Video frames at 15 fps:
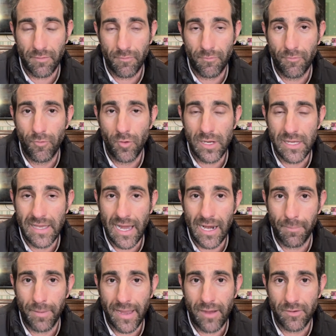fully
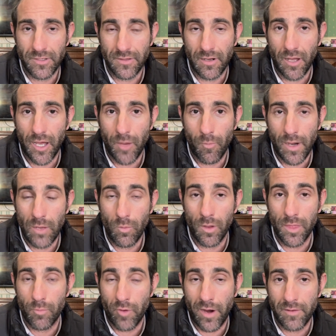galloping out in the line when he won
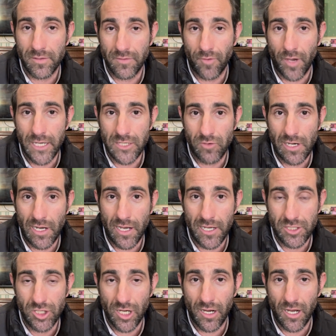the Browns Advisory last year,